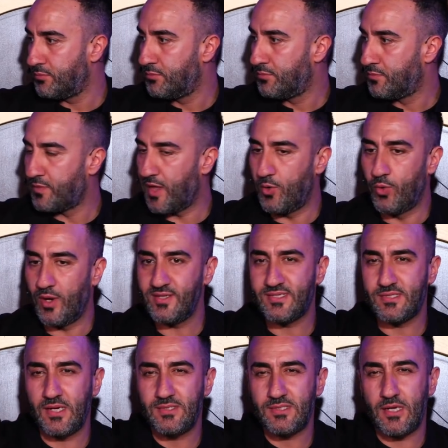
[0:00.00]
They went
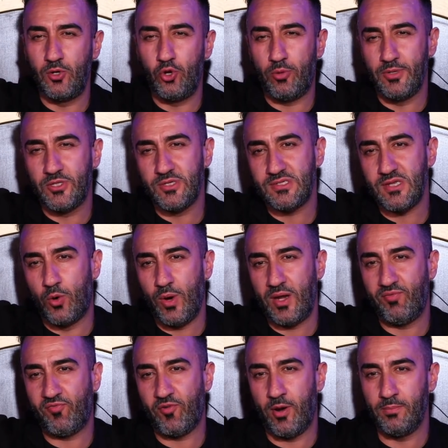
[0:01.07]
6 kilometers away
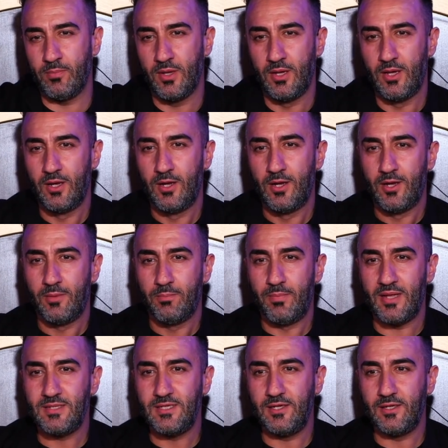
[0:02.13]
from
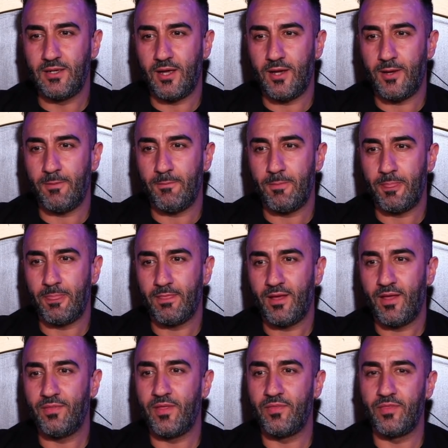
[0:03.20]
Medina.
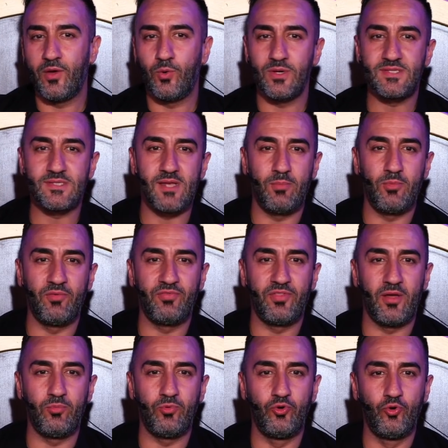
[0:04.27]
And then there were some of
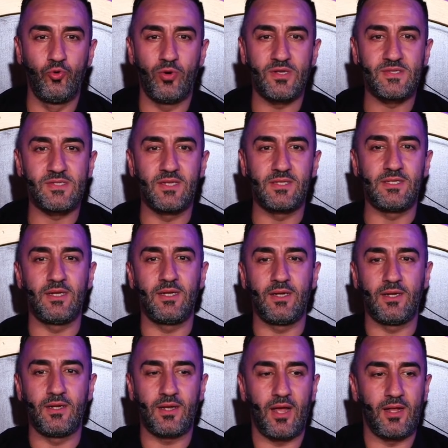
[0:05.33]
them who were
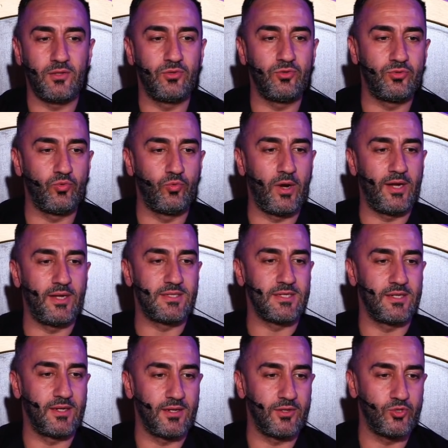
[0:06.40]
sitting and
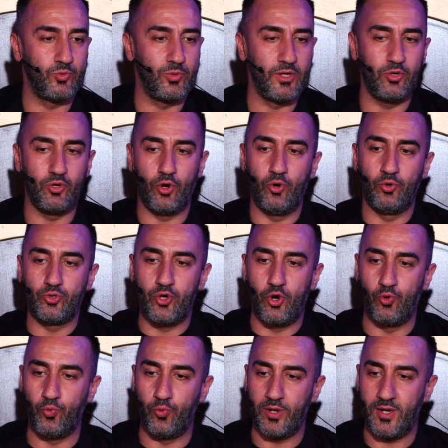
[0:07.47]
waiting. Do we go?
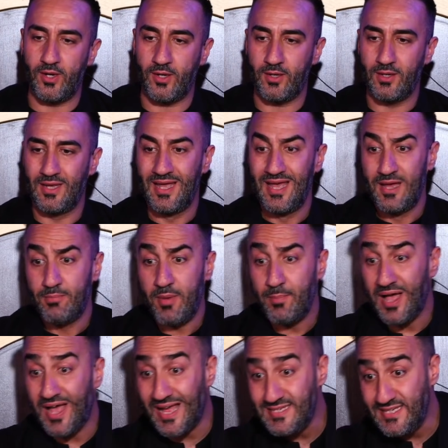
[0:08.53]
Don't we?
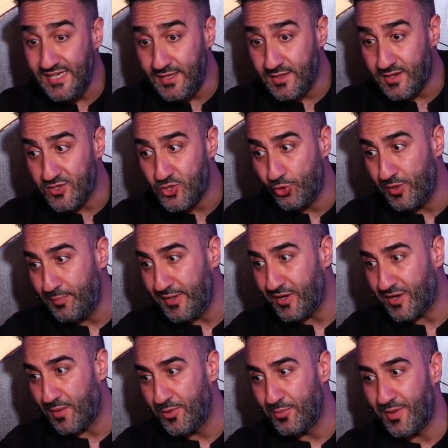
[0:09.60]
Remember, Ghadir had only been a
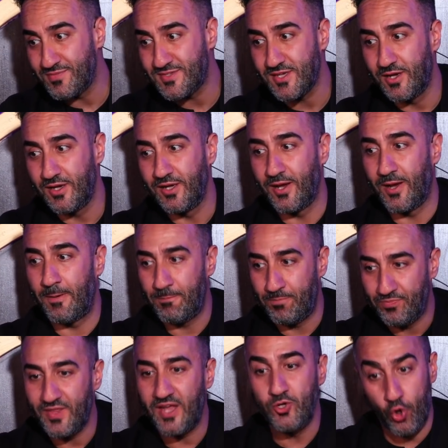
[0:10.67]
couple months earlier.
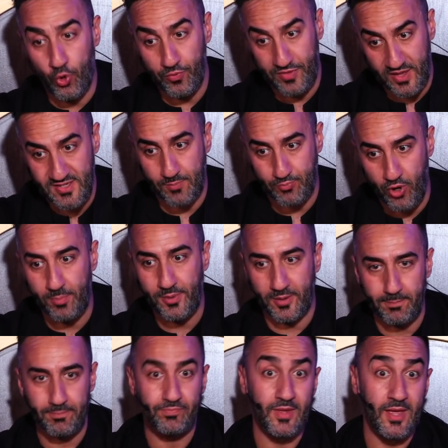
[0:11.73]
They know there's a
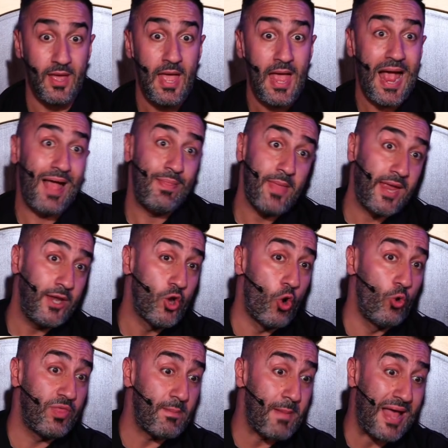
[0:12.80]
problem. And they
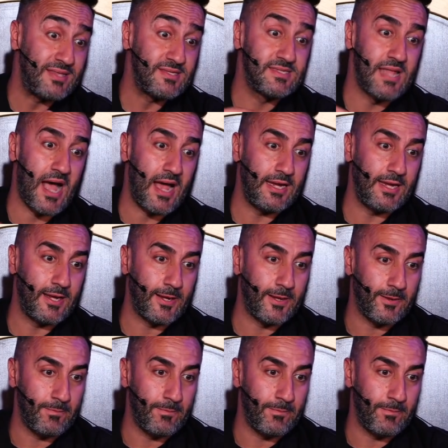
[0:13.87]
know the man's dying.